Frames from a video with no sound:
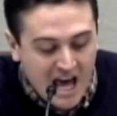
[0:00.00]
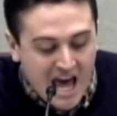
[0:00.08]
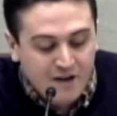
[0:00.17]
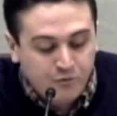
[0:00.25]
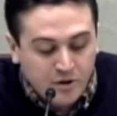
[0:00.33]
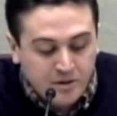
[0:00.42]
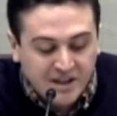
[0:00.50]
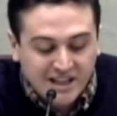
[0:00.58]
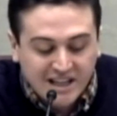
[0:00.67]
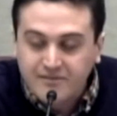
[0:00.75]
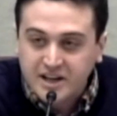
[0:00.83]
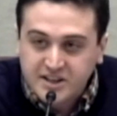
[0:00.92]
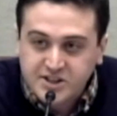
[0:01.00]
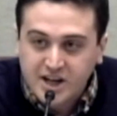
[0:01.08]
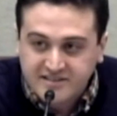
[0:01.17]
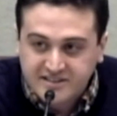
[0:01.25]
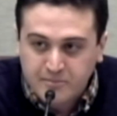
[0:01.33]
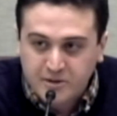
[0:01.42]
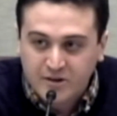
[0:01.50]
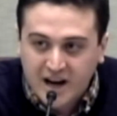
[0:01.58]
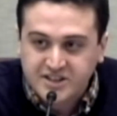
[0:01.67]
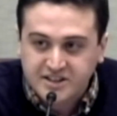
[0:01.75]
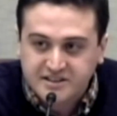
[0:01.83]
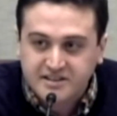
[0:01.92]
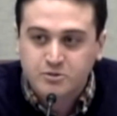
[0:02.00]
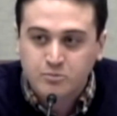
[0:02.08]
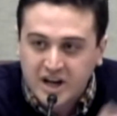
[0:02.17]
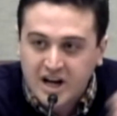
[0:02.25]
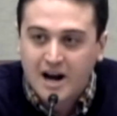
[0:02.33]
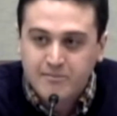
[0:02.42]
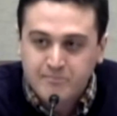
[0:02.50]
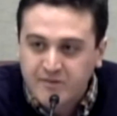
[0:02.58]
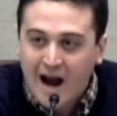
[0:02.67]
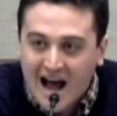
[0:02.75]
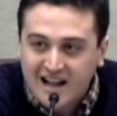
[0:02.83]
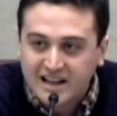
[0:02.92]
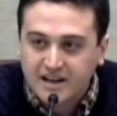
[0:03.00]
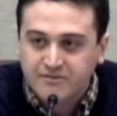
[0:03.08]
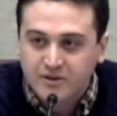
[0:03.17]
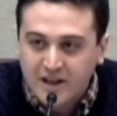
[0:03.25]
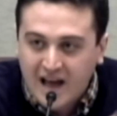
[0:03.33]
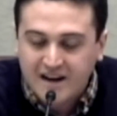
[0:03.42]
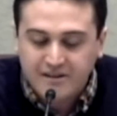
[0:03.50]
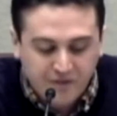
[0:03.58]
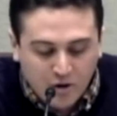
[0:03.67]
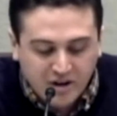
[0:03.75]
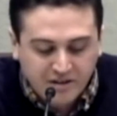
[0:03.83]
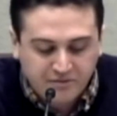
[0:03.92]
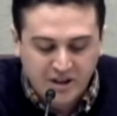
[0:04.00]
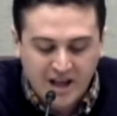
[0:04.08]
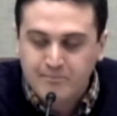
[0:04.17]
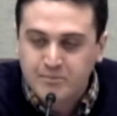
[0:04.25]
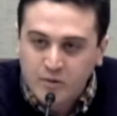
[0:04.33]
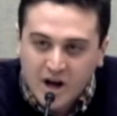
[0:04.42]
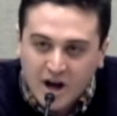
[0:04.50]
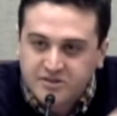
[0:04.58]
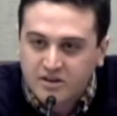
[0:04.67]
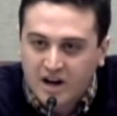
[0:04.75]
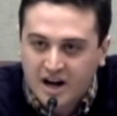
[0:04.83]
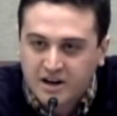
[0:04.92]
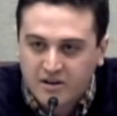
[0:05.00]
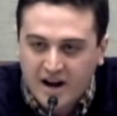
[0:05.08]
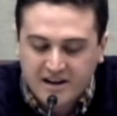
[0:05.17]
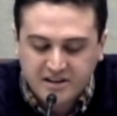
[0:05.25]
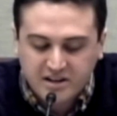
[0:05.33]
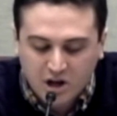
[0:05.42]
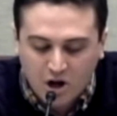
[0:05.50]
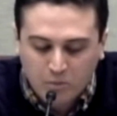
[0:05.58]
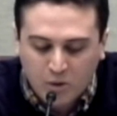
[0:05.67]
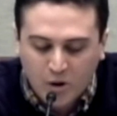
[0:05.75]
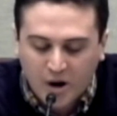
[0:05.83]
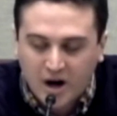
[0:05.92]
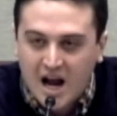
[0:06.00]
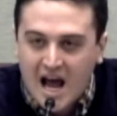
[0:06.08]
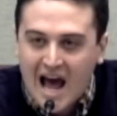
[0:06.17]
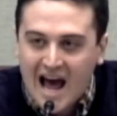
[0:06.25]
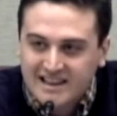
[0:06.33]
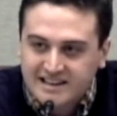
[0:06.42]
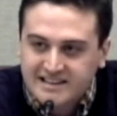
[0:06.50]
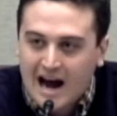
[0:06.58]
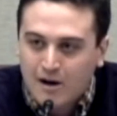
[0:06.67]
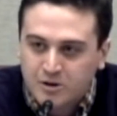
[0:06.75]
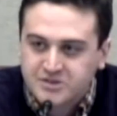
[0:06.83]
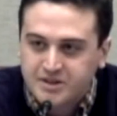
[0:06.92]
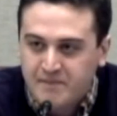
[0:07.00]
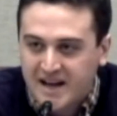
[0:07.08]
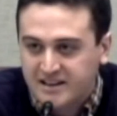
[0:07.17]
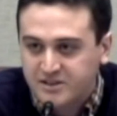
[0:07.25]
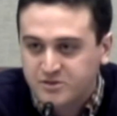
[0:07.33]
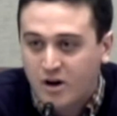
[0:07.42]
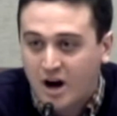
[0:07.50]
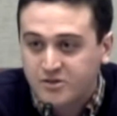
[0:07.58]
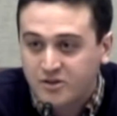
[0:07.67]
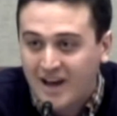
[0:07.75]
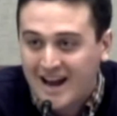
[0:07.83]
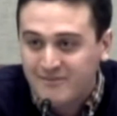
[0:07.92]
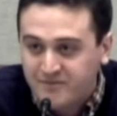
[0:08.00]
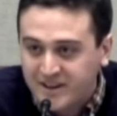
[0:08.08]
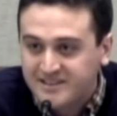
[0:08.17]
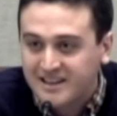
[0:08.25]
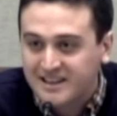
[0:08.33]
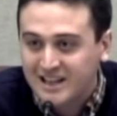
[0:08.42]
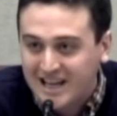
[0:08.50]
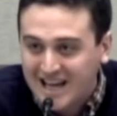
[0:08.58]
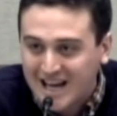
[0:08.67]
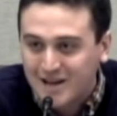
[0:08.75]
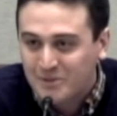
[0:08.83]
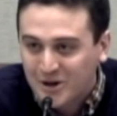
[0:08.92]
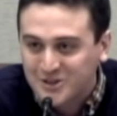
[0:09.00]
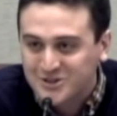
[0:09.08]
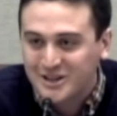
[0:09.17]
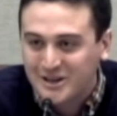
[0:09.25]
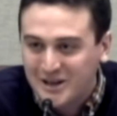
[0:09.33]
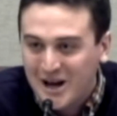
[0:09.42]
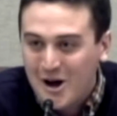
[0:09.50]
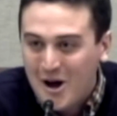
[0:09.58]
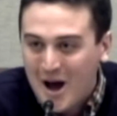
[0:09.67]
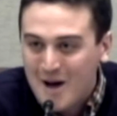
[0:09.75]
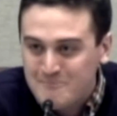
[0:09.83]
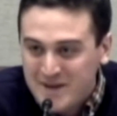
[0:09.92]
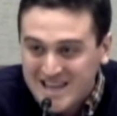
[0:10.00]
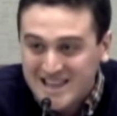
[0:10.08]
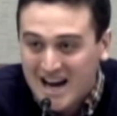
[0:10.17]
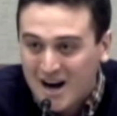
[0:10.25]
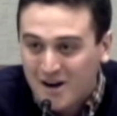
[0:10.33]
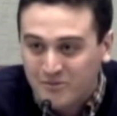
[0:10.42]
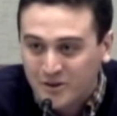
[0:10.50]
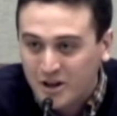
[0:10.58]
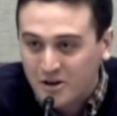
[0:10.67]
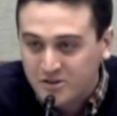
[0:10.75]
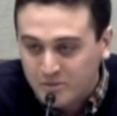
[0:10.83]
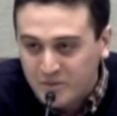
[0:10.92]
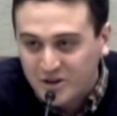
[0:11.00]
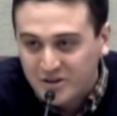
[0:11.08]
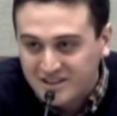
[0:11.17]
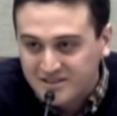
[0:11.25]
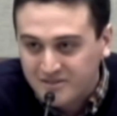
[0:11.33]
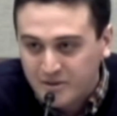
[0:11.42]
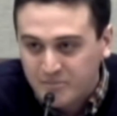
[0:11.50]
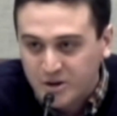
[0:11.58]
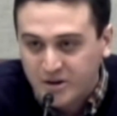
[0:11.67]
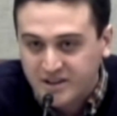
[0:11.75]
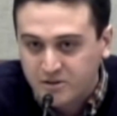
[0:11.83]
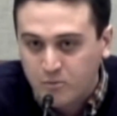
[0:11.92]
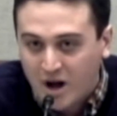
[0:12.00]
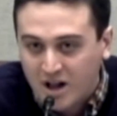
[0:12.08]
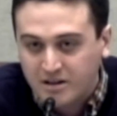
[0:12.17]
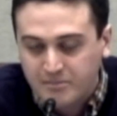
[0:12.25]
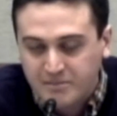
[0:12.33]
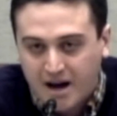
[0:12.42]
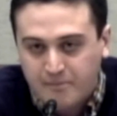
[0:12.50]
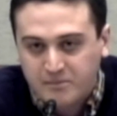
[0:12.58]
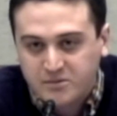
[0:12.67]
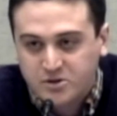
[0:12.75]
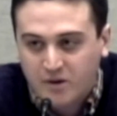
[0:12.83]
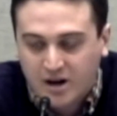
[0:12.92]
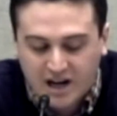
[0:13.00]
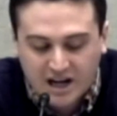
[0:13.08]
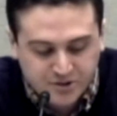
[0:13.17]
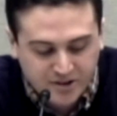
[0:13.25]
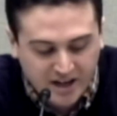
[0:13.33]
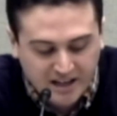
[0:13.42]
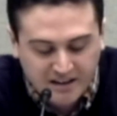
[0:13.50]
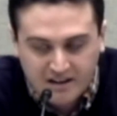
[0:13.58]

If we believe in a just immigration system, we got to be rallying for that and voting for that, but we also got to go down to Culmore and the towers at Bailey's Crossroads and physically, in person, be there for those communities of immigrants and welcome them to our country.